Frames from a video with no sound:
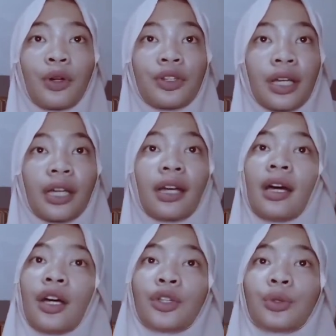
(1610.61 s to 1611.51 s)
to
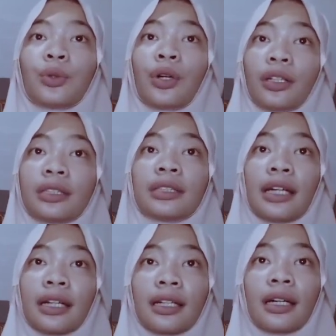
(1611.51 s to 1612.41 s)
conduct
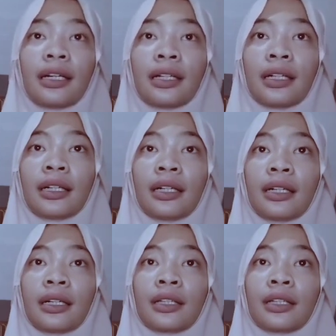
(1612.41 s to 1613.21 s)
a thorough